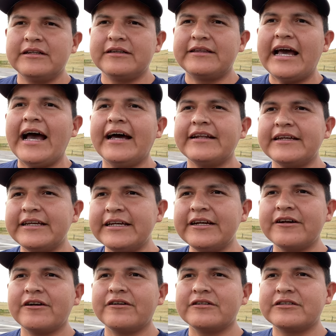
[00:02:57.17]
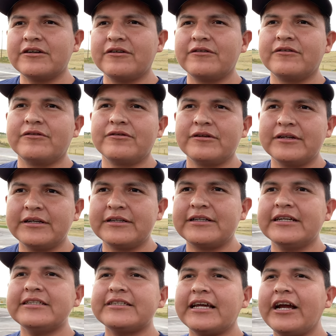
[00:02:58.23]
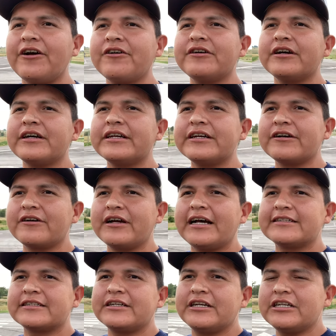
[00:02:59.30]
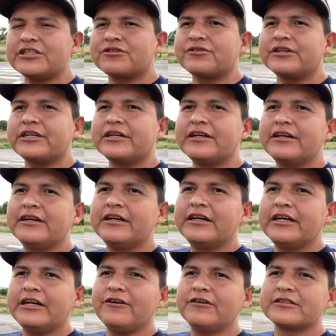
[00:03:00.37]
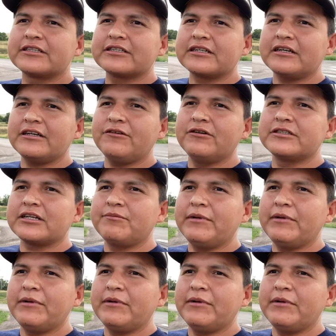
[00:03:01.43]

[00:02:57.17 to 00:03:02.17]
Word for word: that here, so this area here has a history. It was, it was a